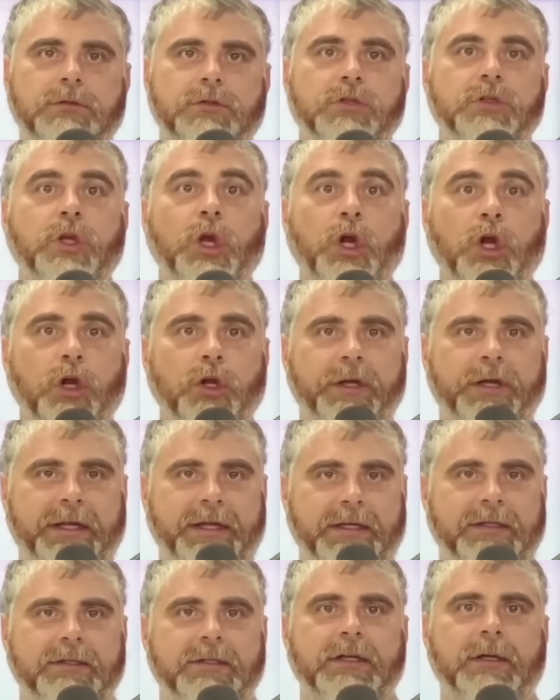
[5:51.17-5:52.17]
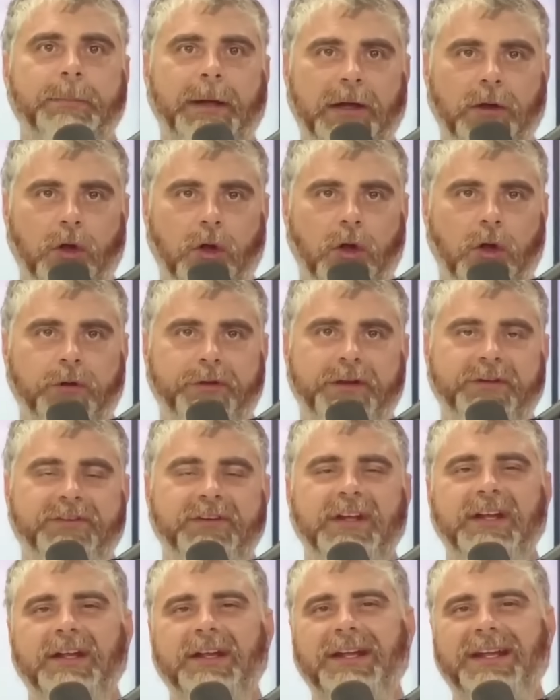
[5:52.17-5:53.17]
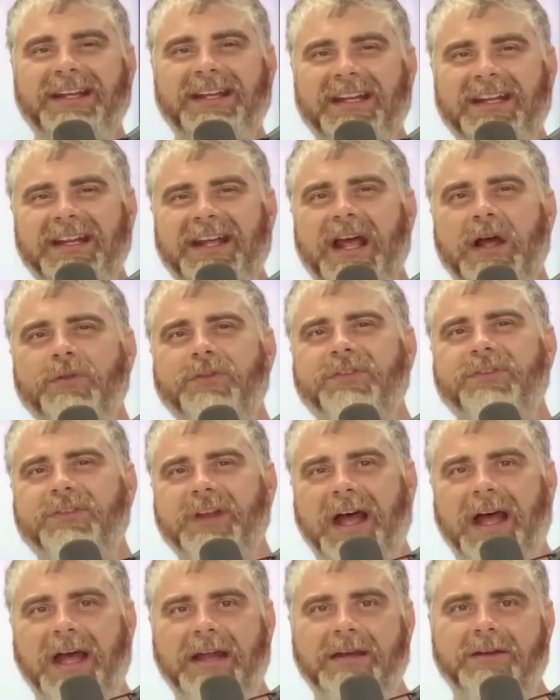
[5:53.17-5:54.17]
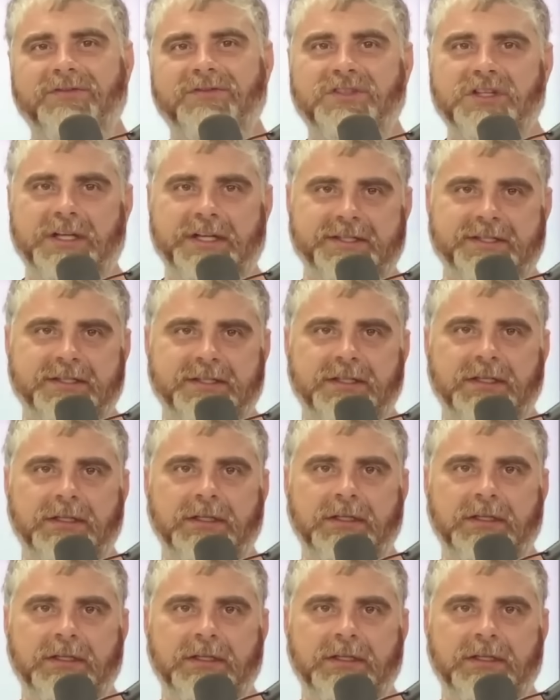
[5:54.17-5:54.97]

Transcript: Learning about all this and getting outside of just